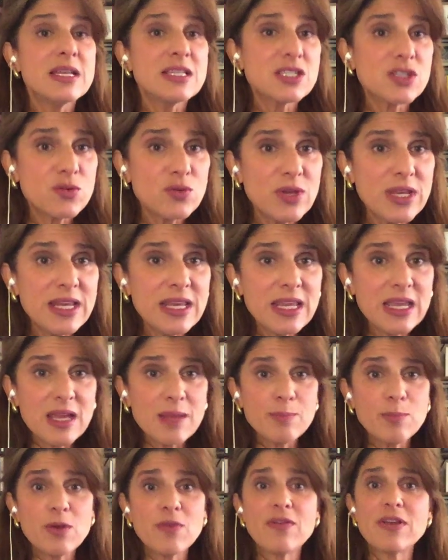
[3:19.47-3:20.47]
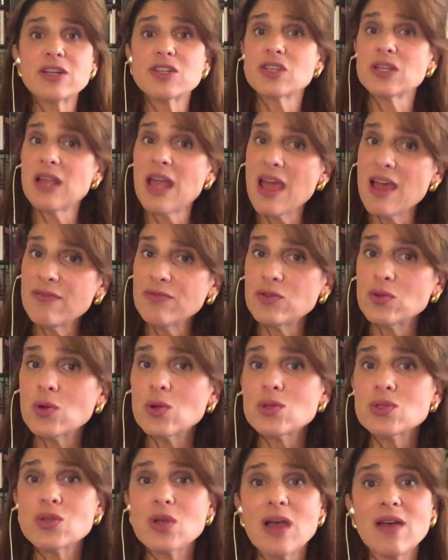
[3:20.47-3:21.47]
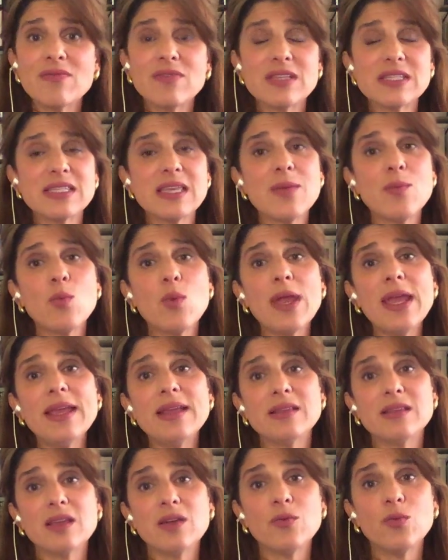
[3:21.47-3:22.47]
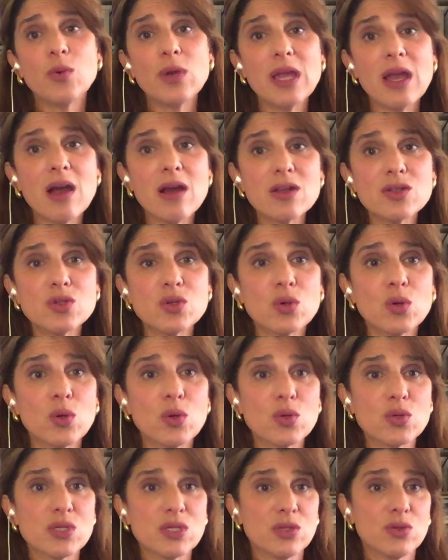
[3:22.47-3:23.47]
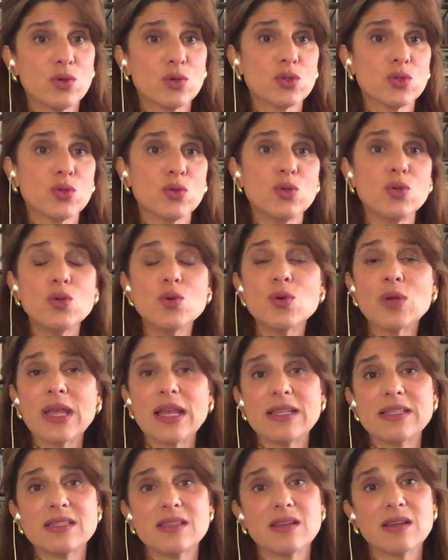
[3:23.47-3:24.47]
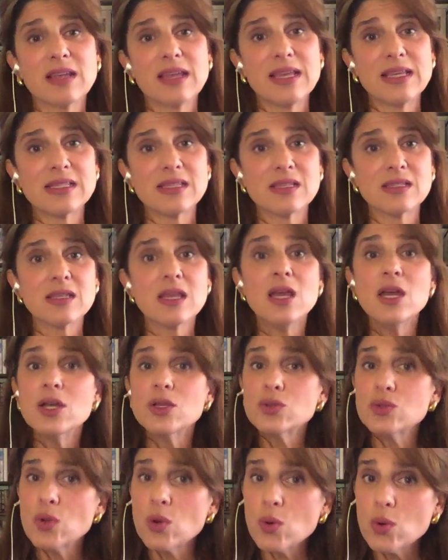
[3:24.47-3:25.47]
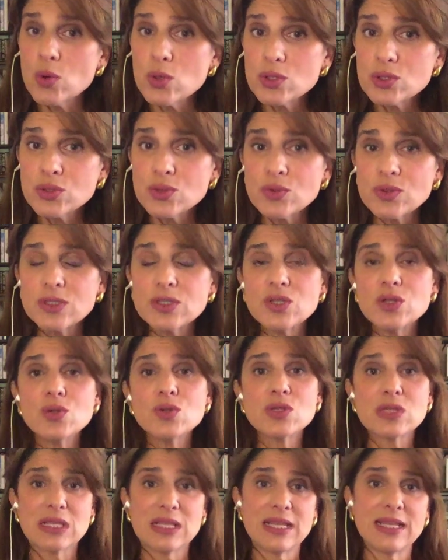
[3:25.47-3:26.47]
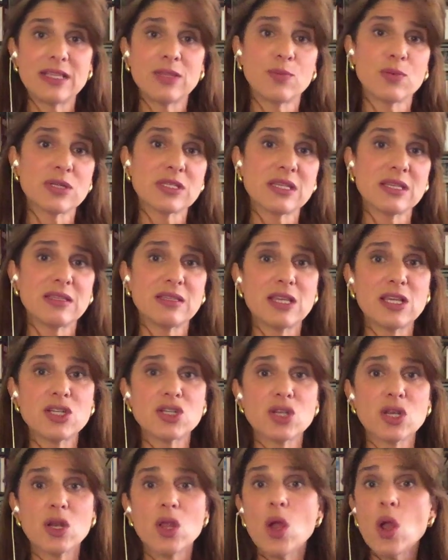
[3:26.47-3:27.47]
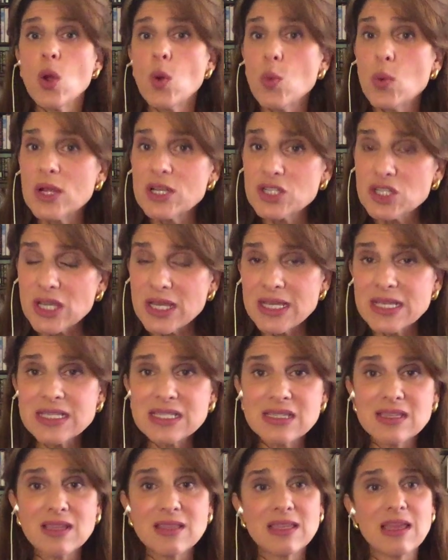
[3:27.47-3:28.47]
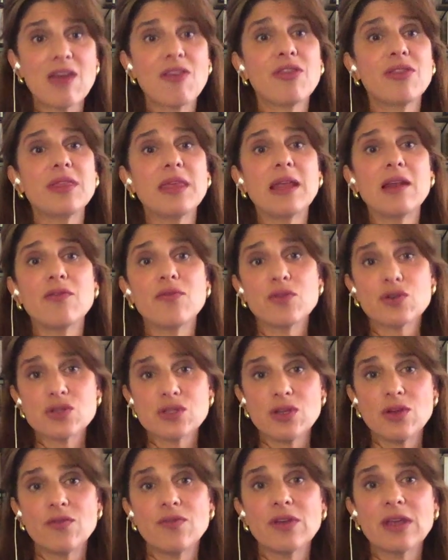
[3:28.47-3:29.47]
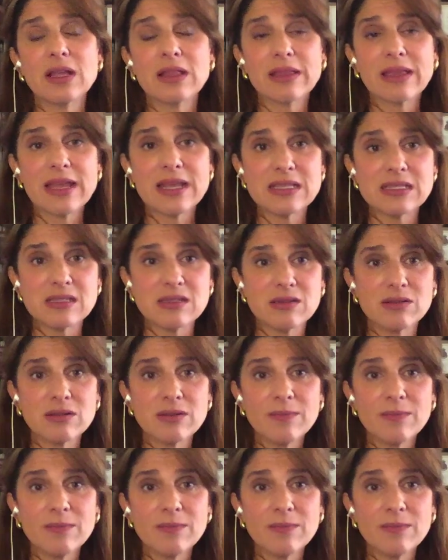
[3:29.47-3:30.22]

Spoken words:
Screening and prevention have to also have the same weight if we are to close the door to new cancer cases or to reduce late presentation, which is the death knell for cervical cancer.